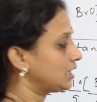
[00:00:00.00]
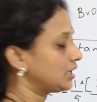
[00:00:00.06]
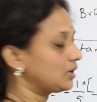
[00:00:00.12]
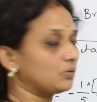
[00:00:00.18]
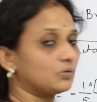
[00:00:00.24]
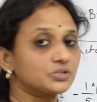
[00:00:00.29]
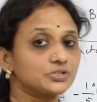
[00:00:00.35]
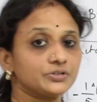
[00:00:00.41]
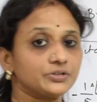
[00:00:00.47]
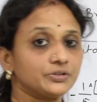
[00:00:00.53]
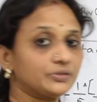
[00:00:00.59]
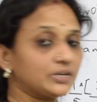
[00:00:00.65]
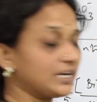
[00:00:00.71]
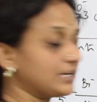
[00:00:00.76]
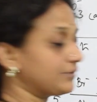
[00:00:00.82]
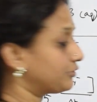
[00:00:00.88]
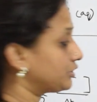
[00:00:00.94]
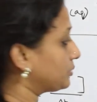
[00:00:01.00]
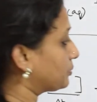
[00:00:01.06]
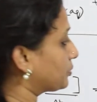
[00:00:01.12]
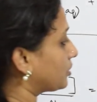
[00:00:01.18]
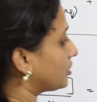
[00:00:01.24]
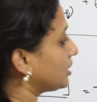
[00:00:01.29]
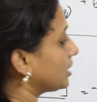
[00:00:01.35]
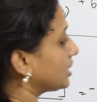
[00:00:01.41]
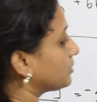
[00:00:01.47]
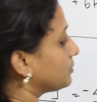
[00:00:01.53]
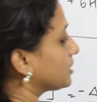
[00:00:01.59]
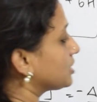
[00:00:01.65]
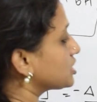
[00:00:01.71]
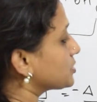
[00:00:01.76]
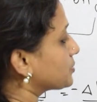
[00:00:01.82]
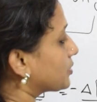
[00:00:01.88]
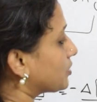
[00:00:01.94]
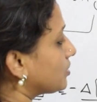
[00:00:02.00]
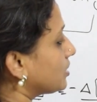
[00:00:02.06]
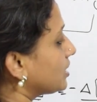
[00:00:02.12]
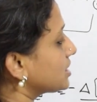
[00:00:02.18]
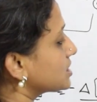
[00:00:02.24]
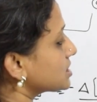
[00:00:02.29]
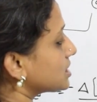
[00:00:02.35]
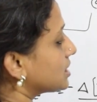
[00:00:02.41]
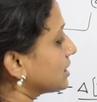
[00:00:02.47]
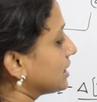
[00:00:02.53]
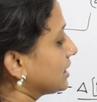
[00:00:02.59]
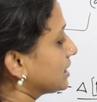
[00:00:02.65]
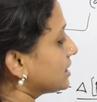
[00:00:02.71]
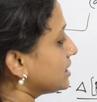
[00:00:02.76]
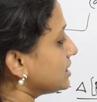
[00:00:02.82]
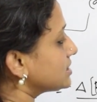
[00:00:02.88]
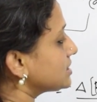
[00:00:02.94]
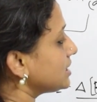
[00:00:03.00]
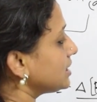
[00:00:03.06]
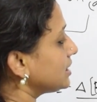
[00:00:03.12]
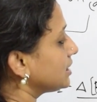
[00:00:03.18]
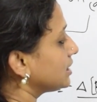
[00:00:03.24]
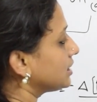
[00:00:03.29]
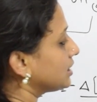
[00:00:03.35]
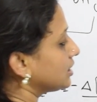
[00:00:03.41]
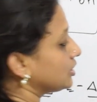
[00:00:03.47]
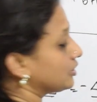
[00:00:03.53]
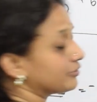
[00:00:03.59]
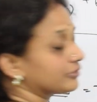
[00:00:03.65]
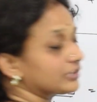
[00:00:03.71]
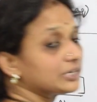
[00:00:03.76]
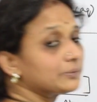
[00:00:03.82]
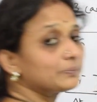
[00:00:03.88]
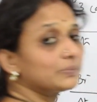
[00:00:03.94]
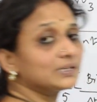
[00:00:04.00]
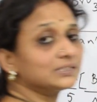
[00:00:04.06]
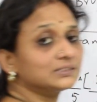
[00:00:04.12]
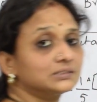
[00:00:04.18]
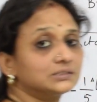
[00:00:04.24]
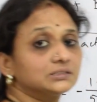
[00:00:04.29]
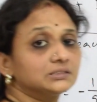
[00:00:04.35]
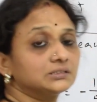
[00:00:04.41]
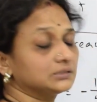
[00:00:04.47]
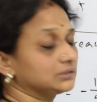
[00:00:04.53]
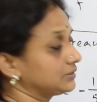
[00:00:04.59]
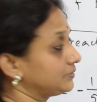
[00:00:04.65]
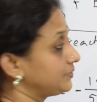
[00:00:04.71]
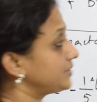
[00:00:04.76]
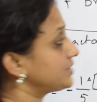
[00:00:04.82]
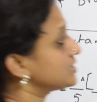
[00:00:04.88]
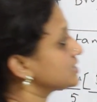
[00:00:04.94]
Now what should you write for the product? Because products are increasing, write plus, which